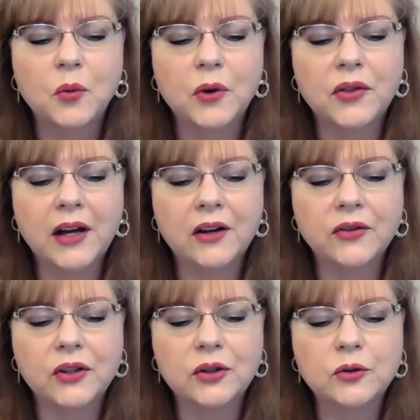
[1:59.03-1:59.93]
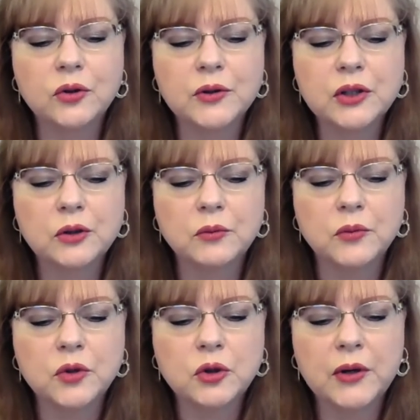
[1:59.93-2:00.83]
with healthy
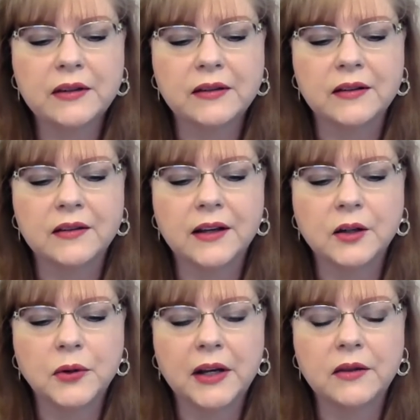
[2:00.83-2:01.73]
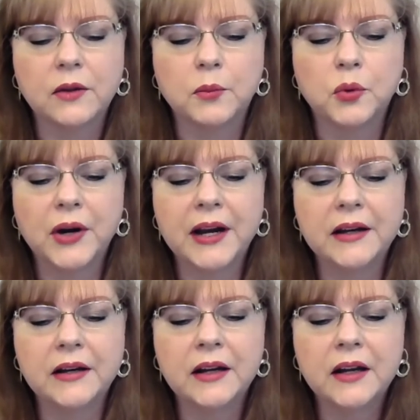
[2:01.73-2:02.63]
nutrition choices that create the
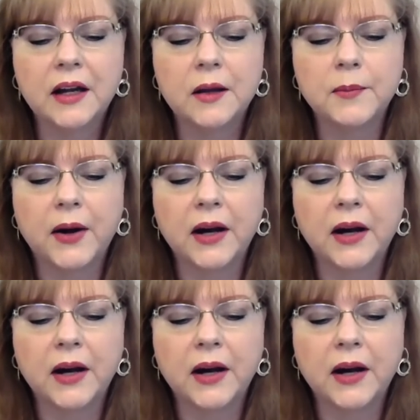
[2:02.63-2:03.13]
brain and